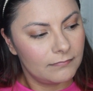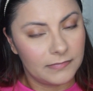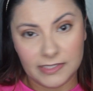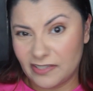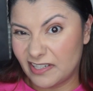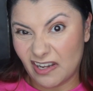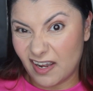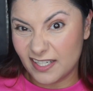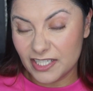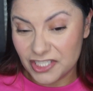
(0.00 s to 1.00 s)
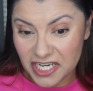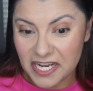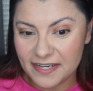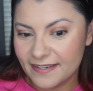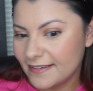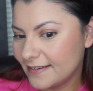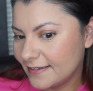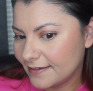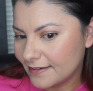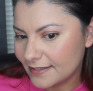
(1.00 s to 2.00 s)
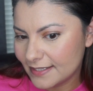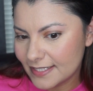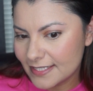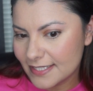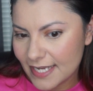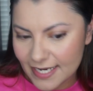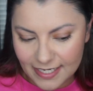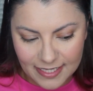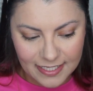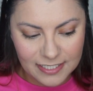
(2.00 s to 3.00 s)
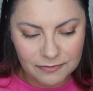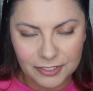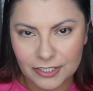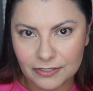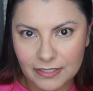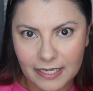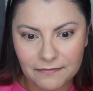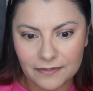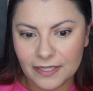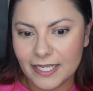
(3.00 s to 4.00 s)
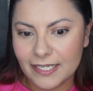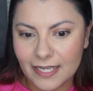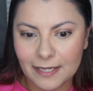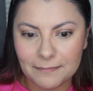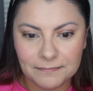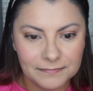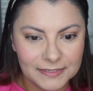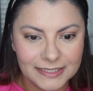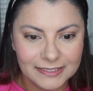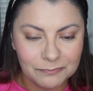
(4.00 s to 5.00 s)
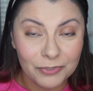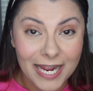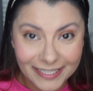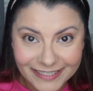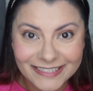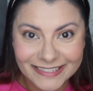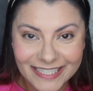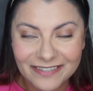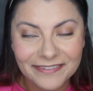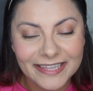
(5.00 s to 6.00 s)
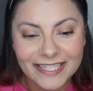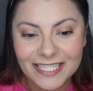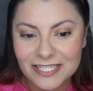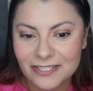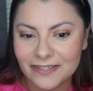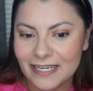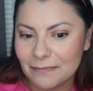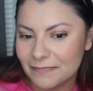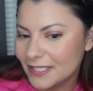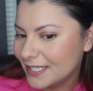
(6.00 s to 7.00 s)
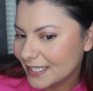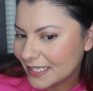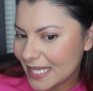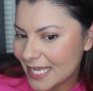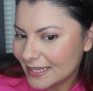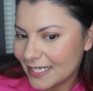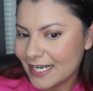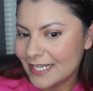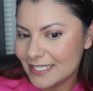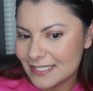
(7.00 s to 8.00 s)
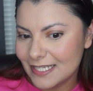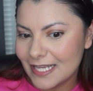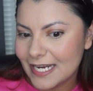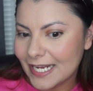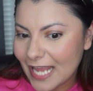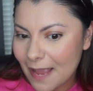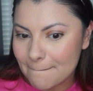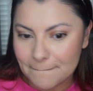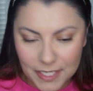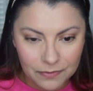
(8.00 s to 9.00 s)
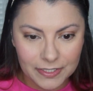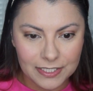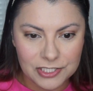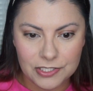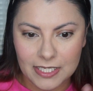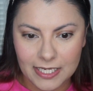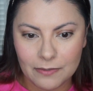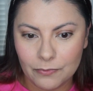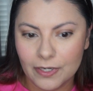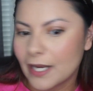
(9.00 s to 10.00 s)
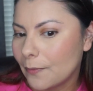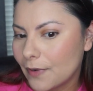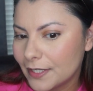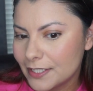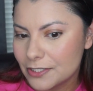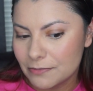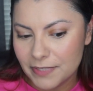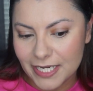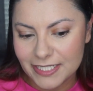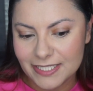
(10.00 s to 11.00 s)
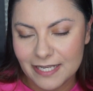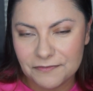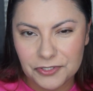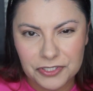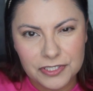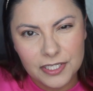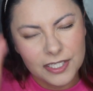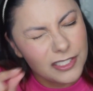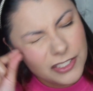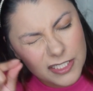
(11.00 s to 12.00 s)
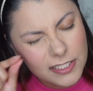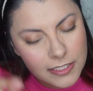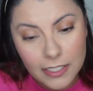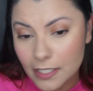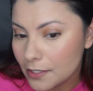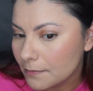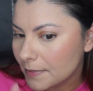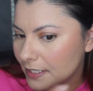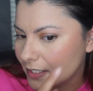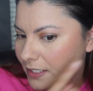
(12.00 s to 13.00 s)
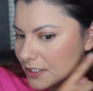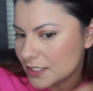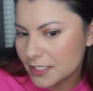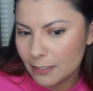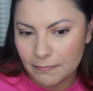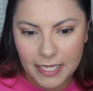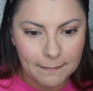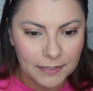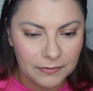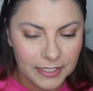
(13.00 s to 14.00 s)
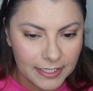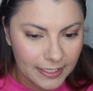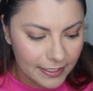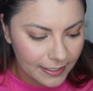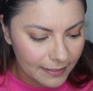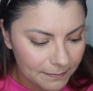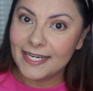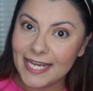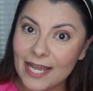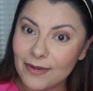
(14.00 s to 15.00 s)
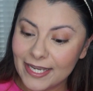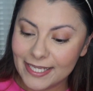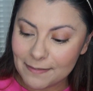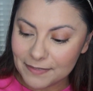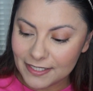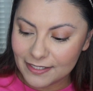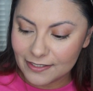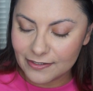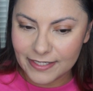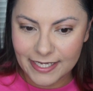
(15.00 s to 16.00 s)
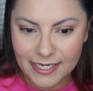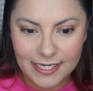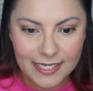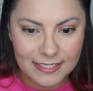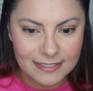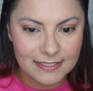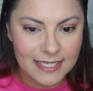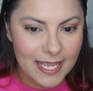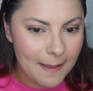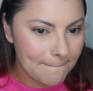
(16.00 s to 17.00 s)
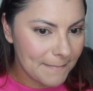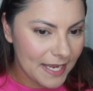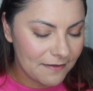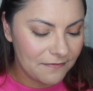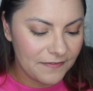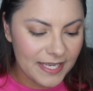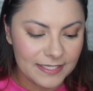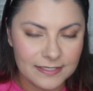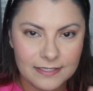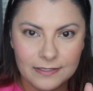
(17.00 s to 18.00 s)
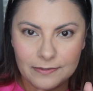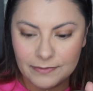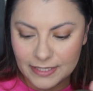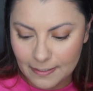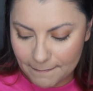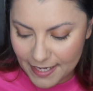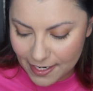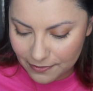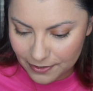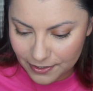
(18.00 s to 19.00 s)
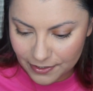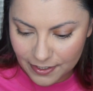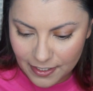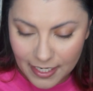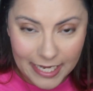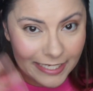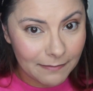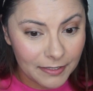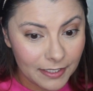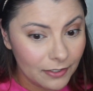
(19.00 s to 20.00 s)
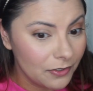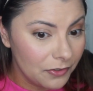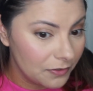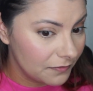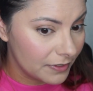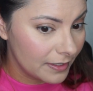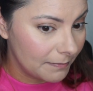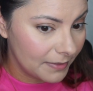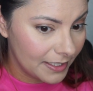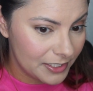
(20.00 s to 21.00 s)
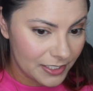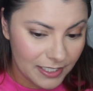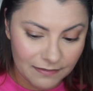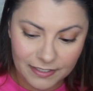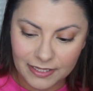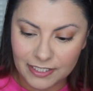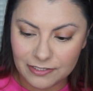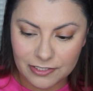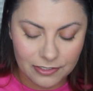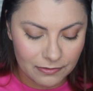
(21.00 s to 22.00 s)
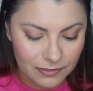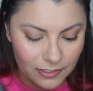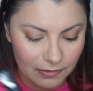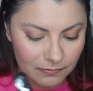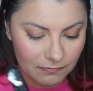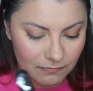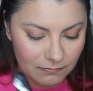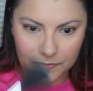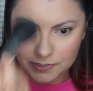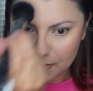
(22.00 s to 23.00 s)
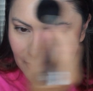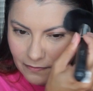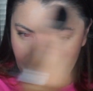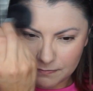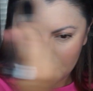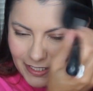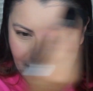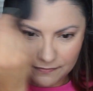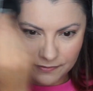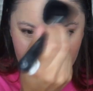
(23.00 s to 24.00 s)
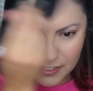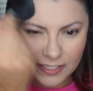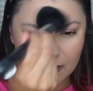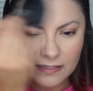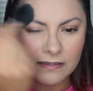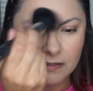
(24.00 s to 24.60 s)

terracotta shade on this side. And this one, I feel like I'm practicing with it, so I'm glad that I can see that I can build it to get what I want it to be. I just have to use just a little bit and then just keep like building it up. Now I am gonna go ahead and set my face with the powder. I am gonna go over the blush and everything too, so I'll start off on my forehead.